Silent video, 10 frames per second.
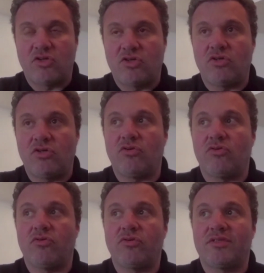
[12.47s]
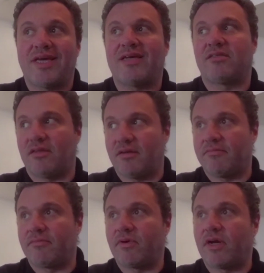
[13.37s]
to test them,
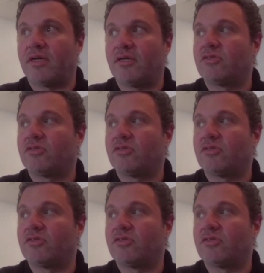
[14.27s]
right?